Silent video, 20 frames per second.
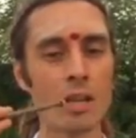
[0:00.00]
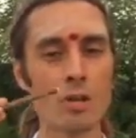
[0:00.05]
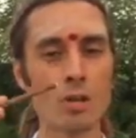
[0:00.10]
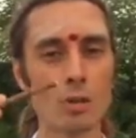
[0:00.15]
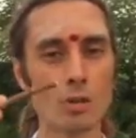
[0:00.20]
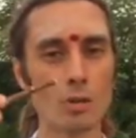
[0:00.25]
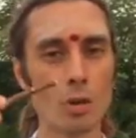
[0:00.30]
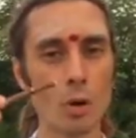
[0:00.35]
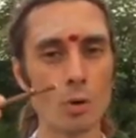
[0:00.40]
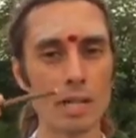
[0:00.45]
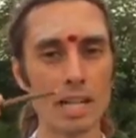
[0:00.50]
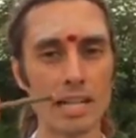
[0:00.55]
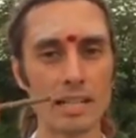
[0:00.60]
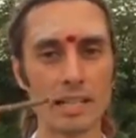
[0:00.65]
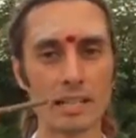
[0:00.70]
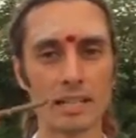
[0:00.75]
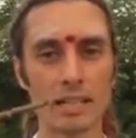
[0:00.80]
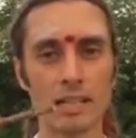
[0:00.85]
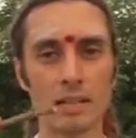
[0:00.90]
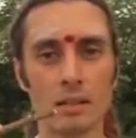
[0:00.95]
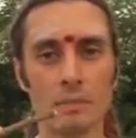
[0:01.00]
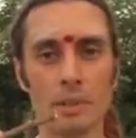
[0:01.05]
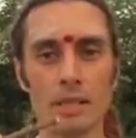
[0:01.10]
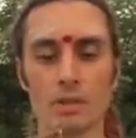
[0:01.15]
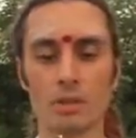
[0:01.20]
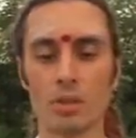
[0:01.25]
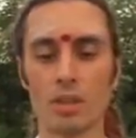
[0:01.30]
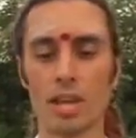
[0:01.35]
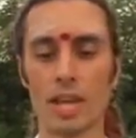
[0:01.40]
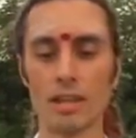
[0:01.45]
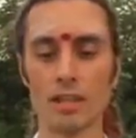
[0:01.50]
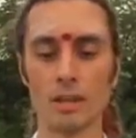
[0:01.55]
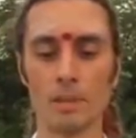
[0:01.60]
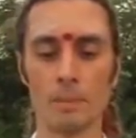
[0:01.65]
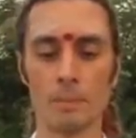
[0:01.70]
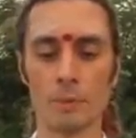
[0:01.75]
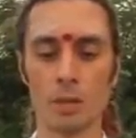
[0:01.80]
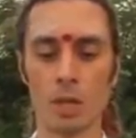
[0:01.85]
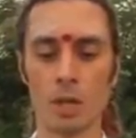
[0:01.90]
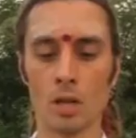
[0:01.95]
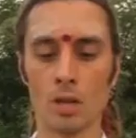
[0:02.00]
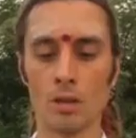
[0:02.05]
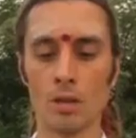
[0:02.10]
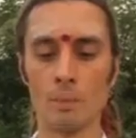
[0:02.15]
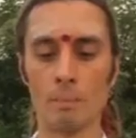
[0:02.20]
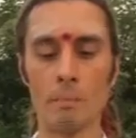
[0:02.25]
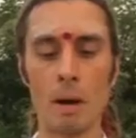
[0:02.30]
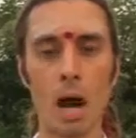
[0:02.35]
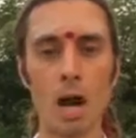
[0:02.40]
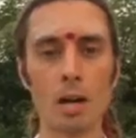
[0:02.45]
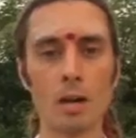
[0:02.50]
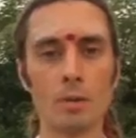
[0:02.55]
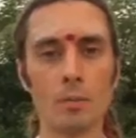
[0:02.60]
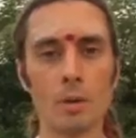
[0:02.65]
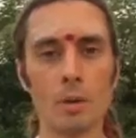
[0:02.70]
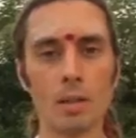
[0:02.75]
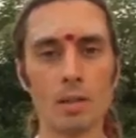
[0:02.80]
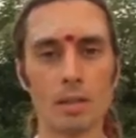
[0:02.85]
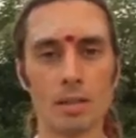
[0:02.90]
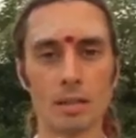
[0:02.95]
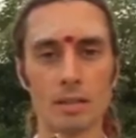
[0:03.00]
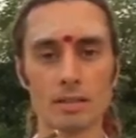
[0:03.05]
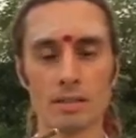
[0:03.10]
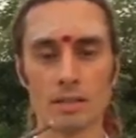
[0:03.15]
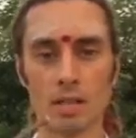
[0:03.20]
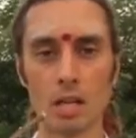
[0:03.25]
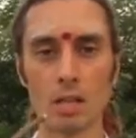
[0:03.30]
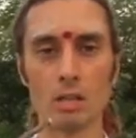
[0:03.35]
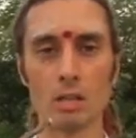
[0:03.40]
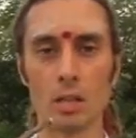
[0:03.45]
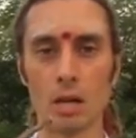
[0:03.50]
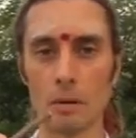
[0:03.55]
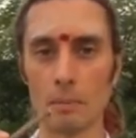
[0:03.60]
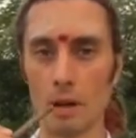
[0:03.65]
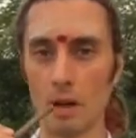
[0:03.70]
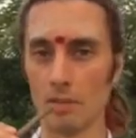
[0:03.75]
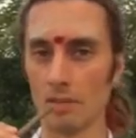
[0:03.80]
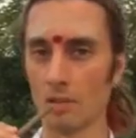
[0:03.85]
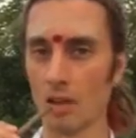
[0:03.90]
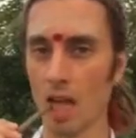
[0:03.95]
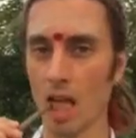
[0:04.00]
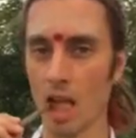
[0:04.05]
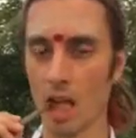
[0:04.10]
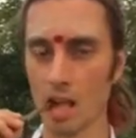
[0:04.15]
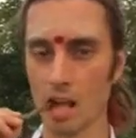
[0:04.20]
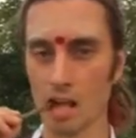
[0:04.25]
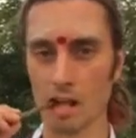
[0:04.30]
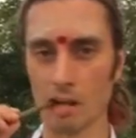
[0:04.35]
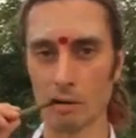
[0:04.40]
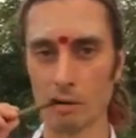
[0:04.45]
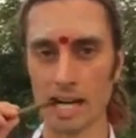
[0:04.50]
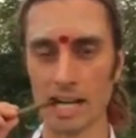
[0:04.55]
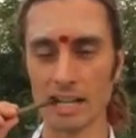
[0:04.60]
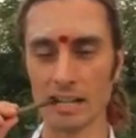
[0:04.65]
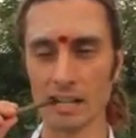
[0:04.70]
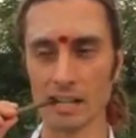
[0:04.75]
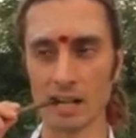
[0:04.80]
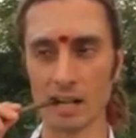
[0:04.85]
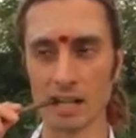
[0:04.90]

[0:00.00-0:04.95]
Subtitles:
you rotate it a little bit so that the bark will start to come off, right?